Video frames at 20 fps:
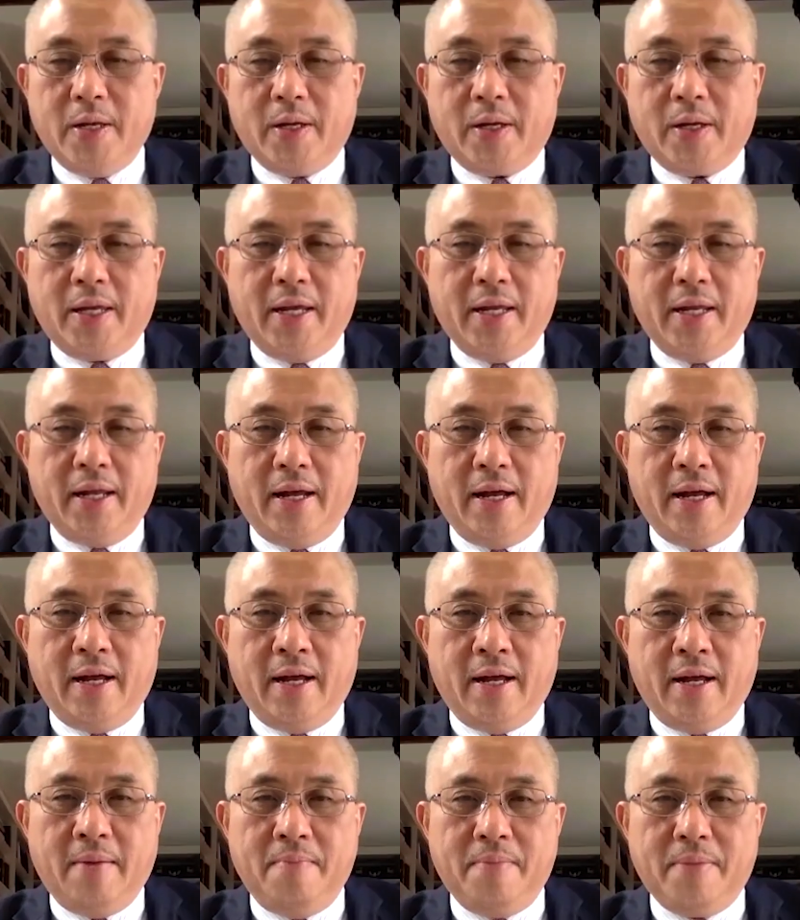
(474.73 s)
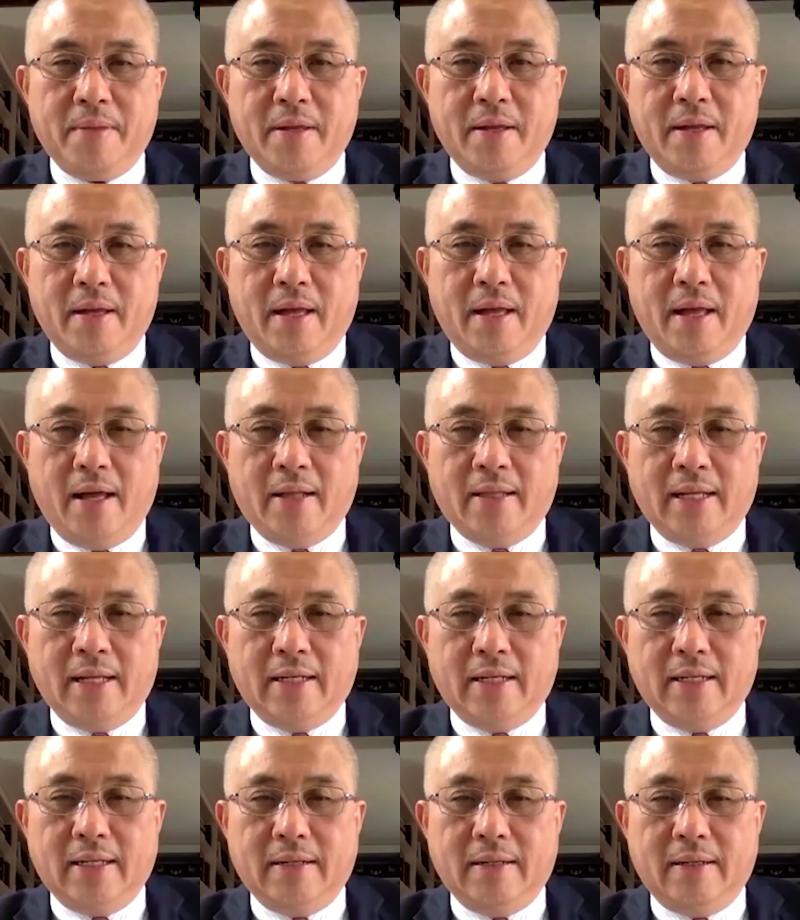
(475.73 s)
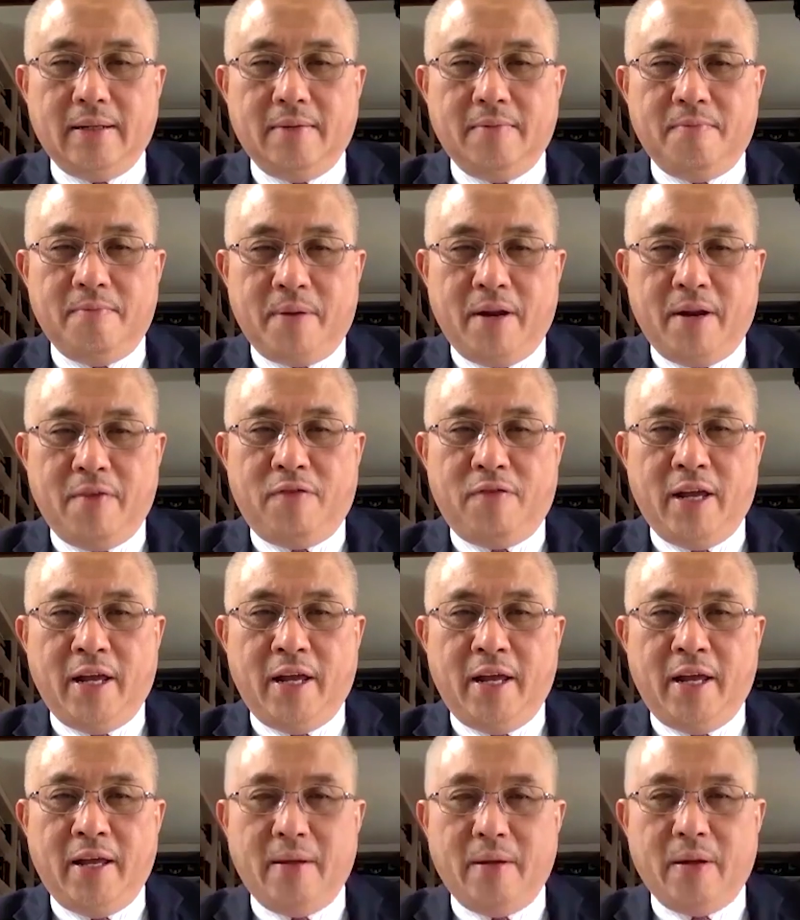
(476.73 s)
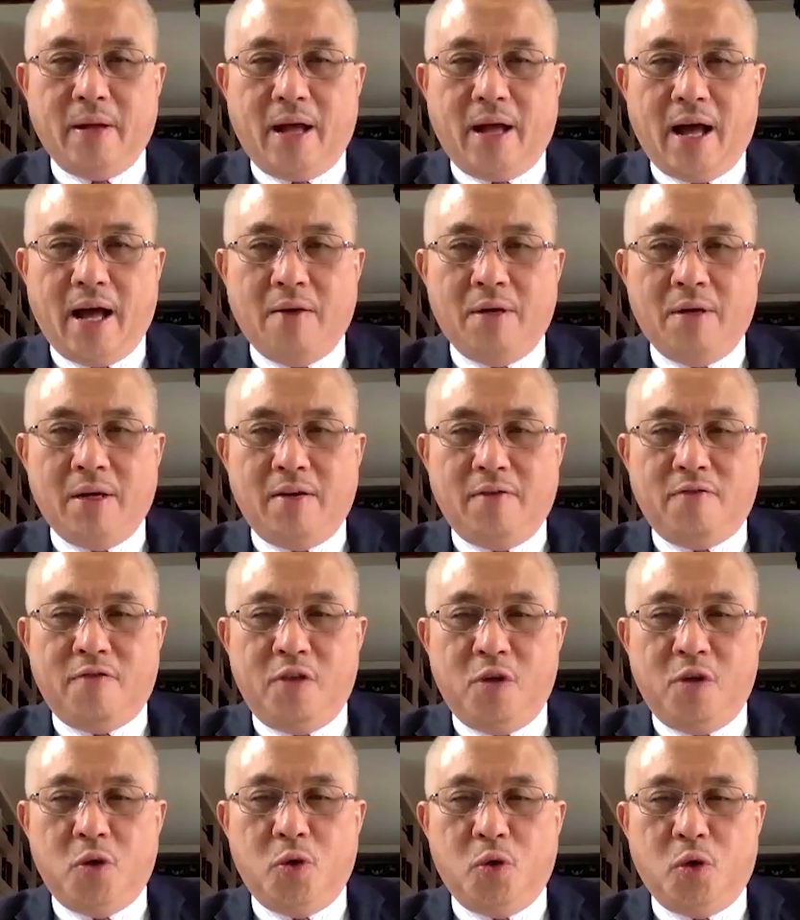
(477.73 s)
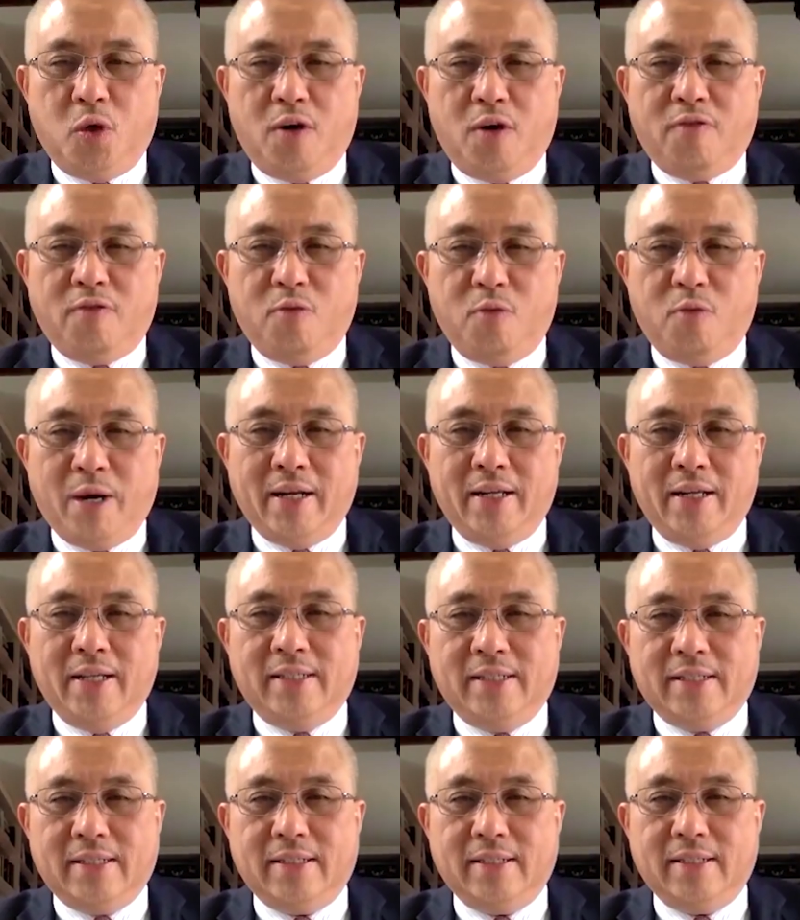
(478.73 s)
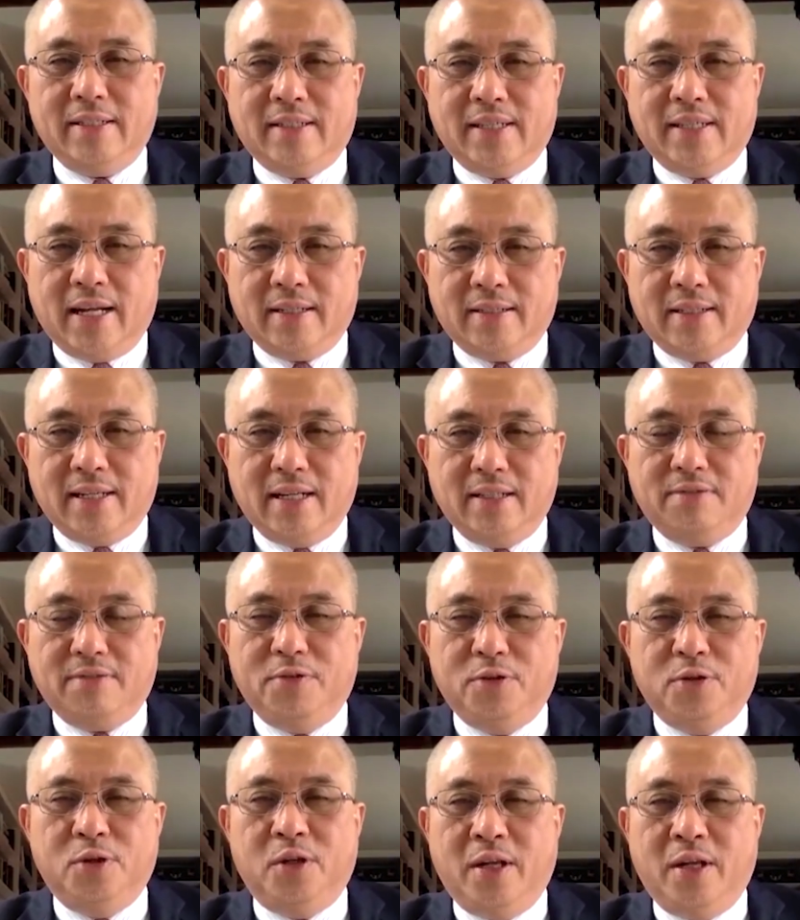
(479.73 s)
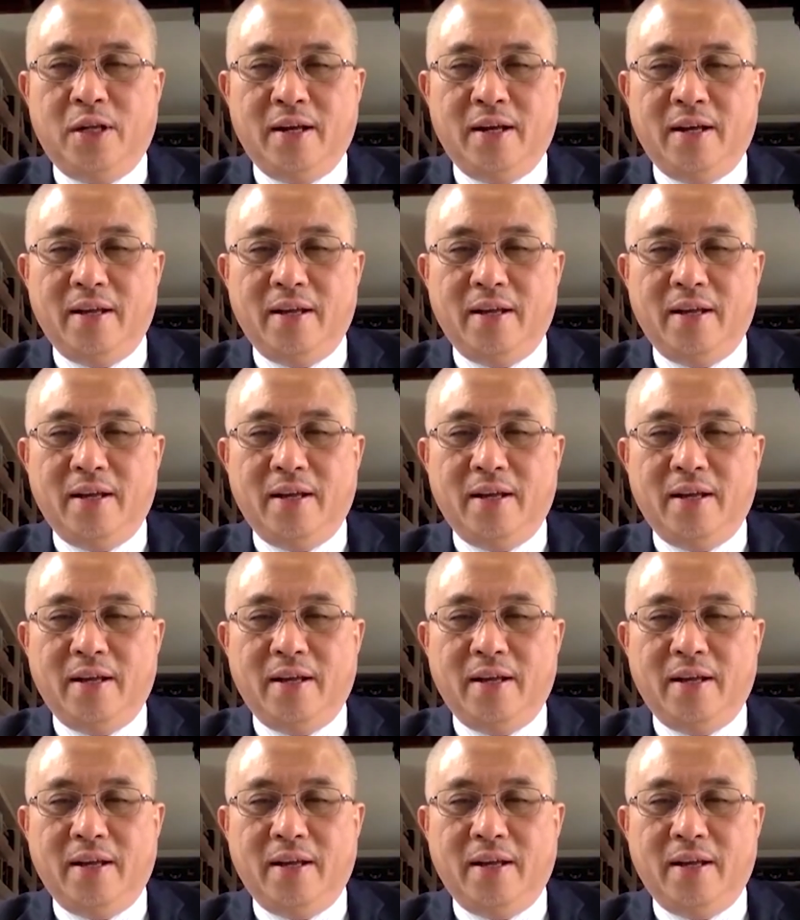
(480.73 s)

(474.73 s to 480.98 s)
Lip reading: Okay, I think briefly, our view of what is successful